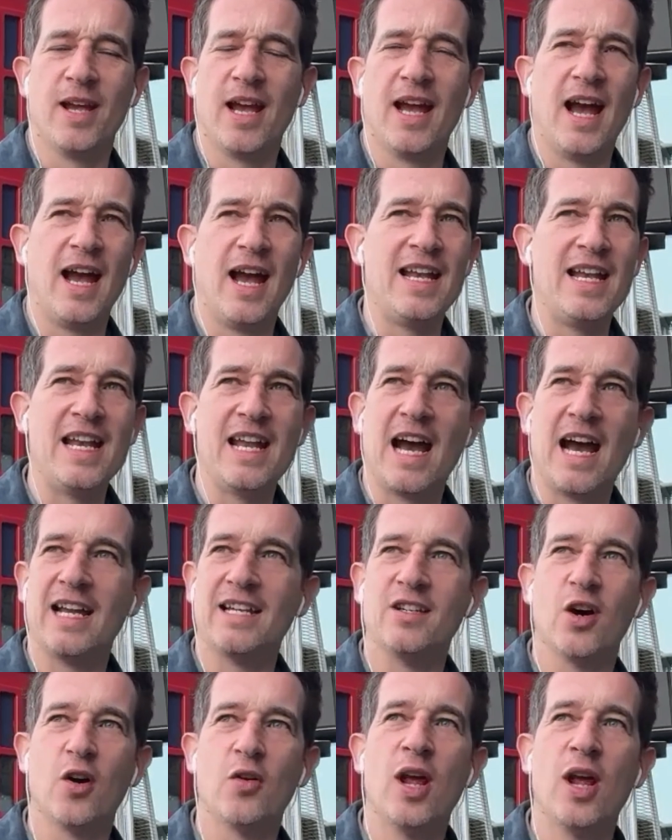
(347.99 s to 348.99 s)
I
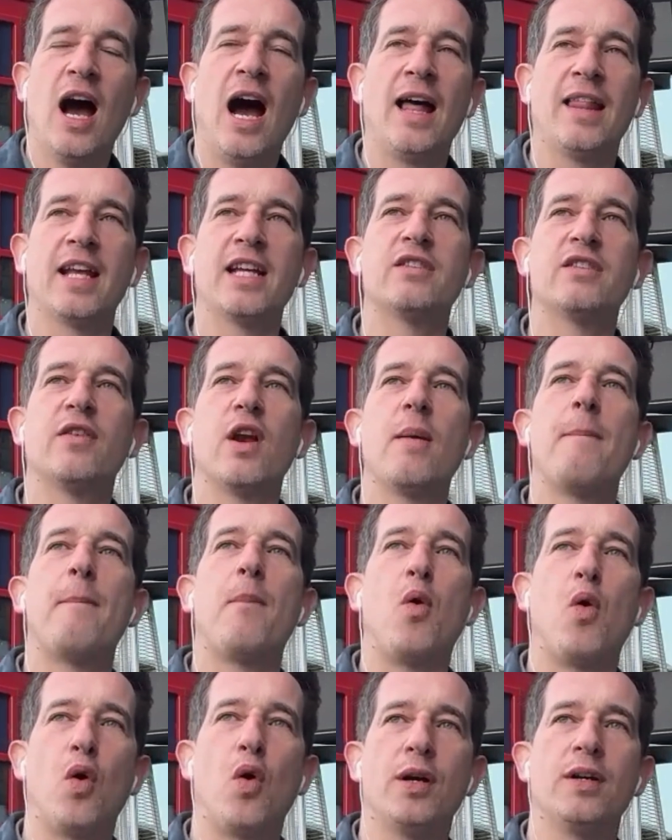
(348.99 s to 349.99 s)
don't. I think it's very
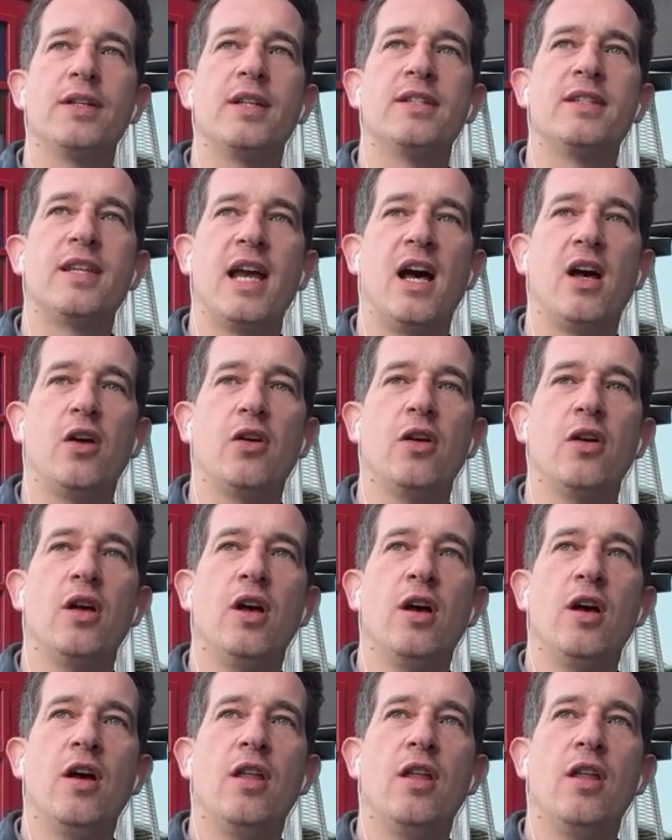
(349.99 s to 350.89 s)
important to tell.